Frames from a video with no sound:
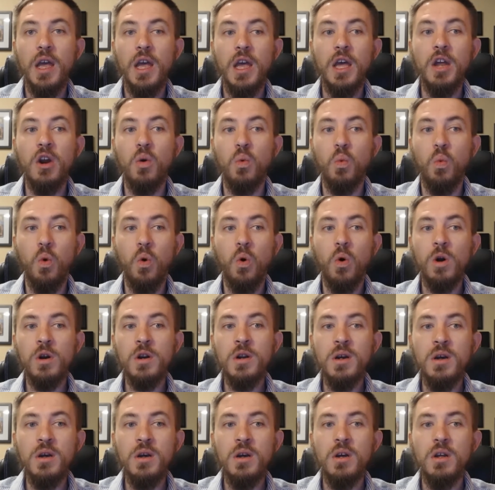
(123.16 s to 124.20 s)
In a
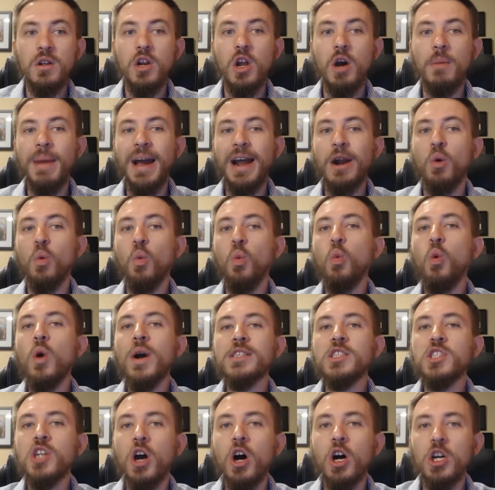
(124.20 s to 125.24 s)
ward, no matter
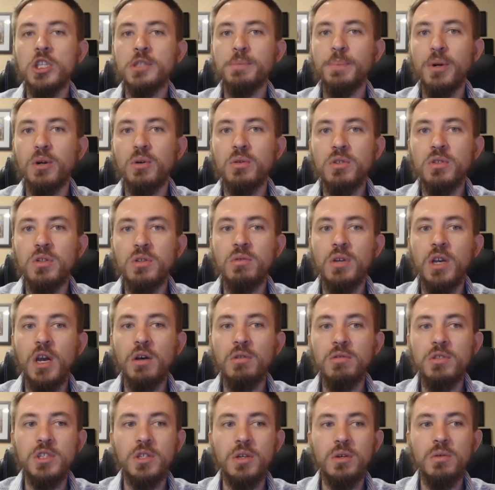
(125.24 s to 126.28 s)
which hospital you go
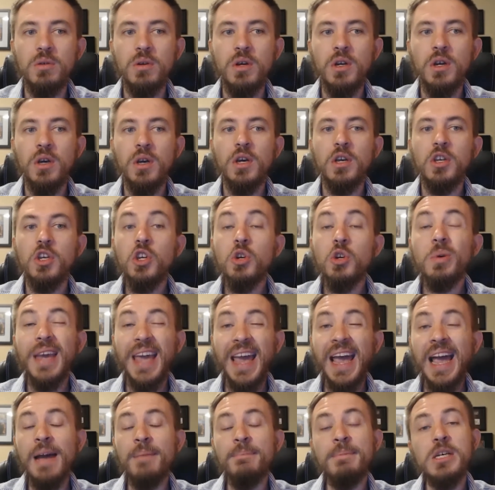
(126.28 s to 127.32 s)
to, you
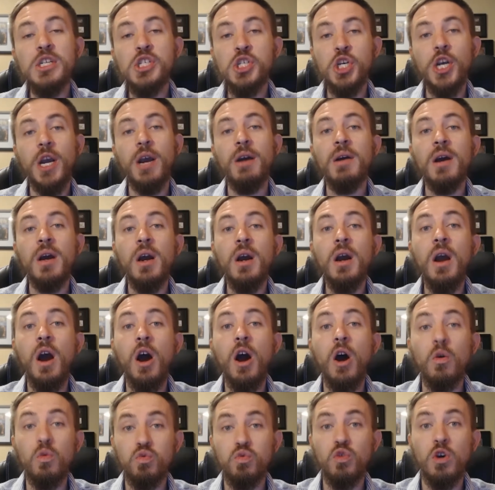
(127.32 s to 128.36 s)
can be sharing
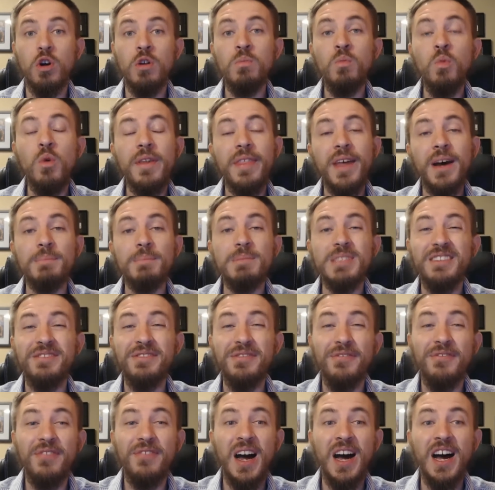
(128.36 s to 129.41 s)
a room with up to
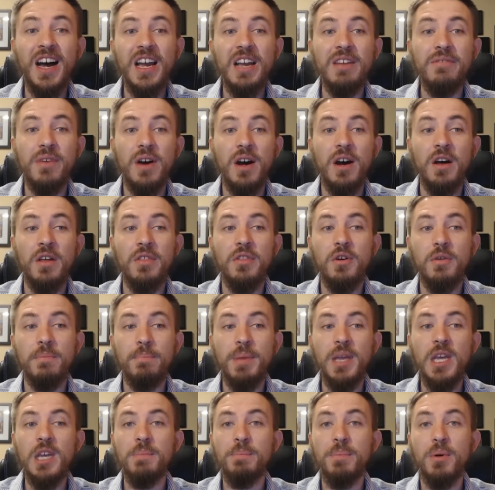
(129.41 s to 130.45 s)
5 other
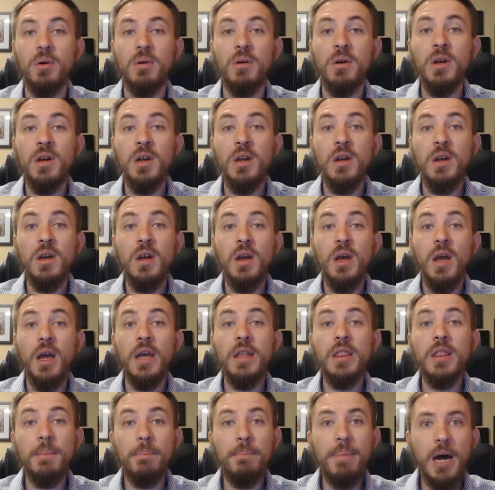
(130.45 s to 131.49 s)
people.
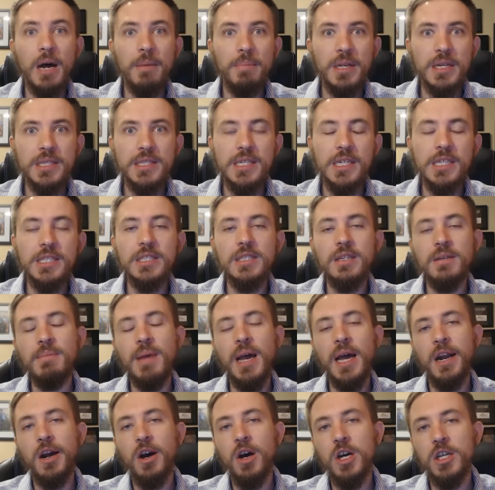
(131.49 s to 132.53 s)
In the public system
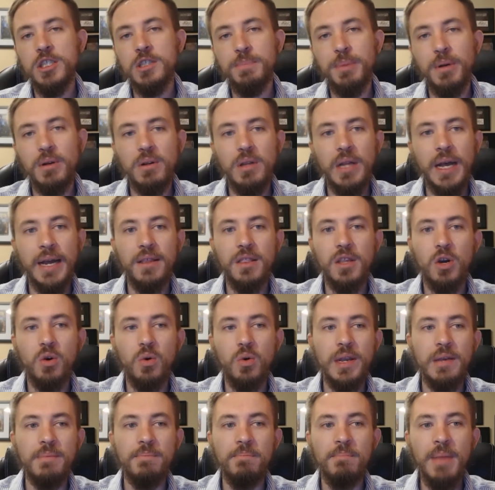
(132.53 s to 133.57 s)
at a hospital like the
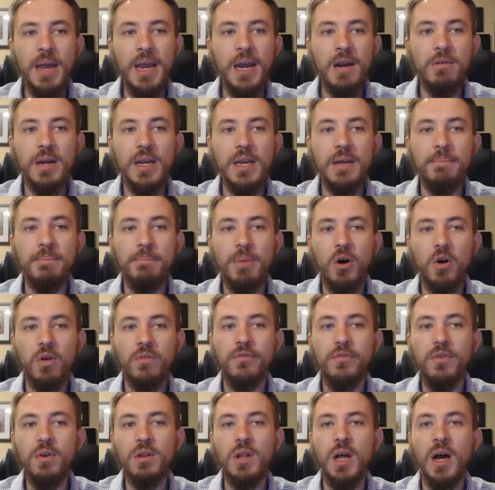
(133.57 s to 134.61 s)
Queen Mary in Pok
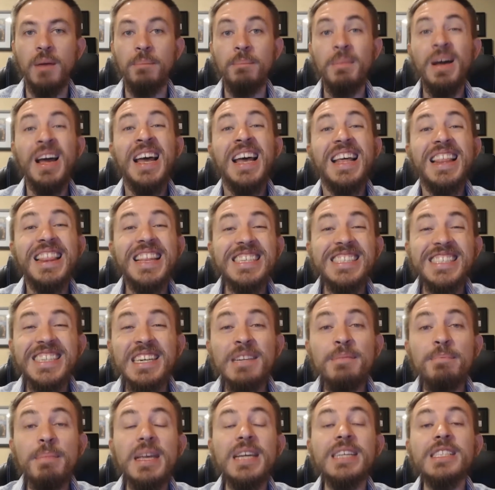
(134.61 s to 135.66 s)
Fulam, this
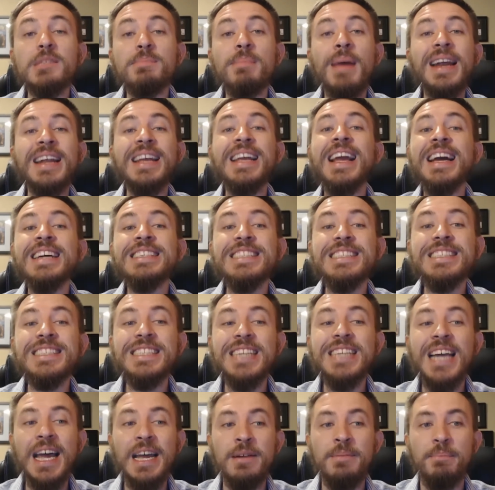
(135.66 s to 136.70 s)
can be as many as
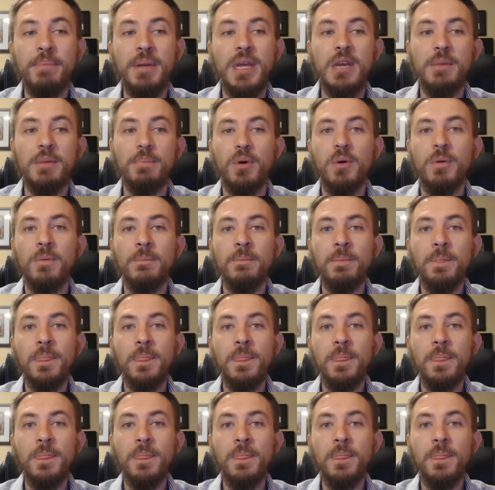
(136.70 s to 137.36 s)
10 people.